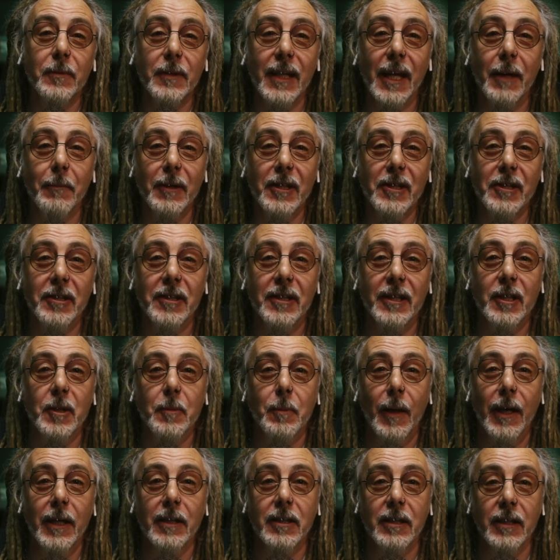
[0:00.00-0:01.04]
Let me just
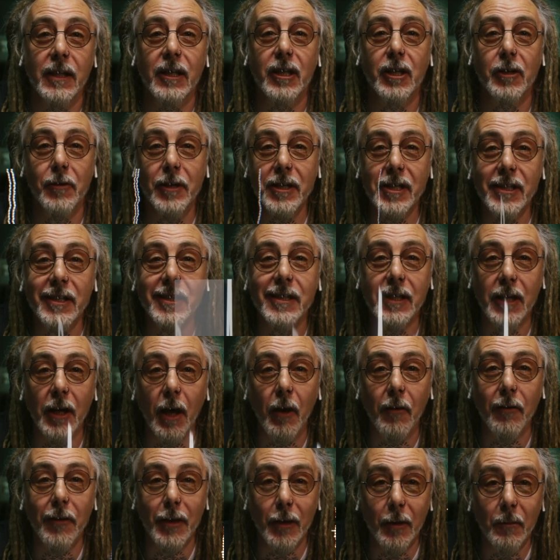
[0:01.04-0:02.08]
explain to you, Chris has
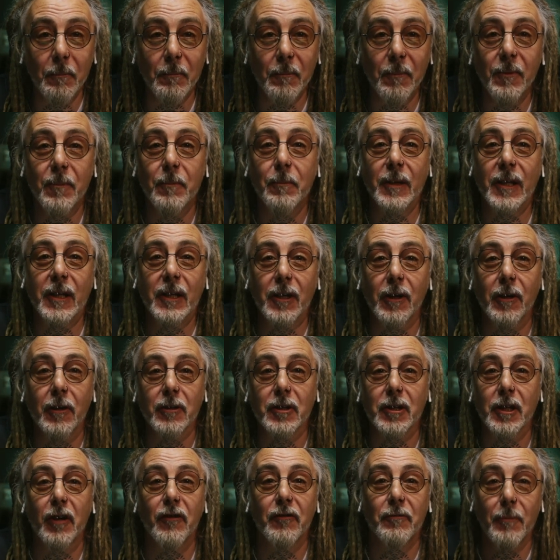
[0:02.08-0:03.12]
got the ump
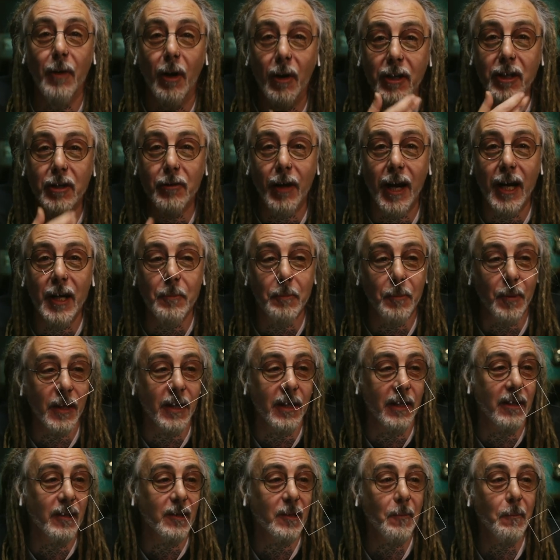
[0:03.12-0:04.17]
because of my grey
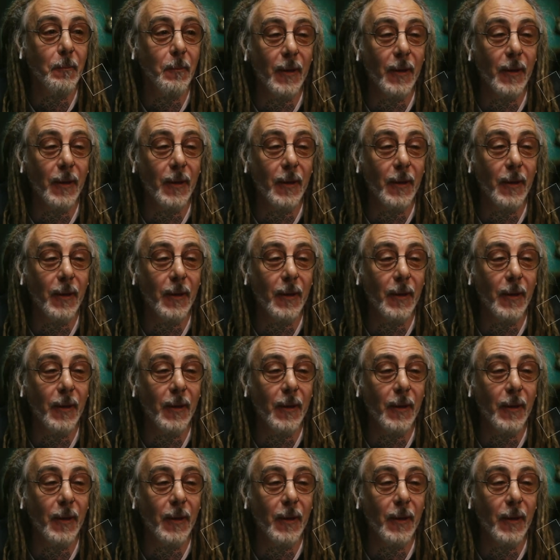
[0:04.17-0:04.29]
beard.